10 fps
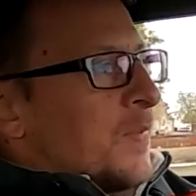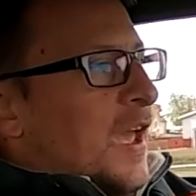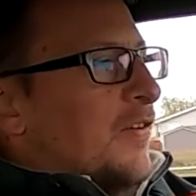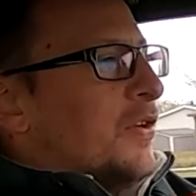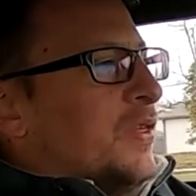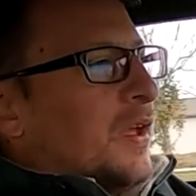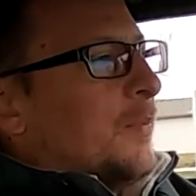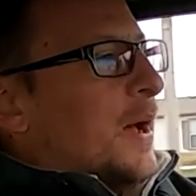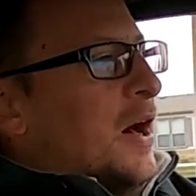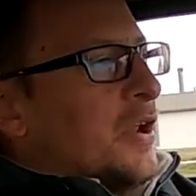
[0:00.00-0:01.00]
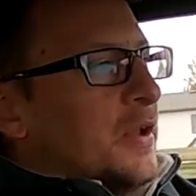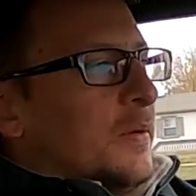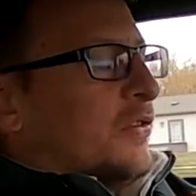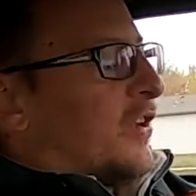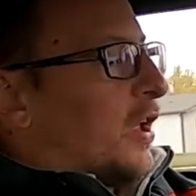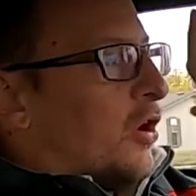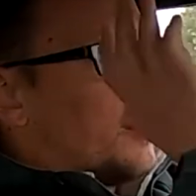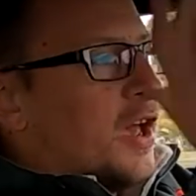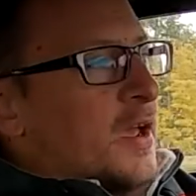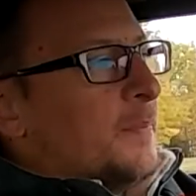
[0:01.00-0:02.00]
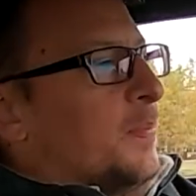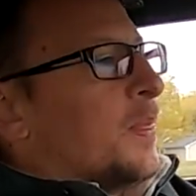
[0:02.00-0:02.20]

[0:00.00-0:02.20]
Everything about it. Okay,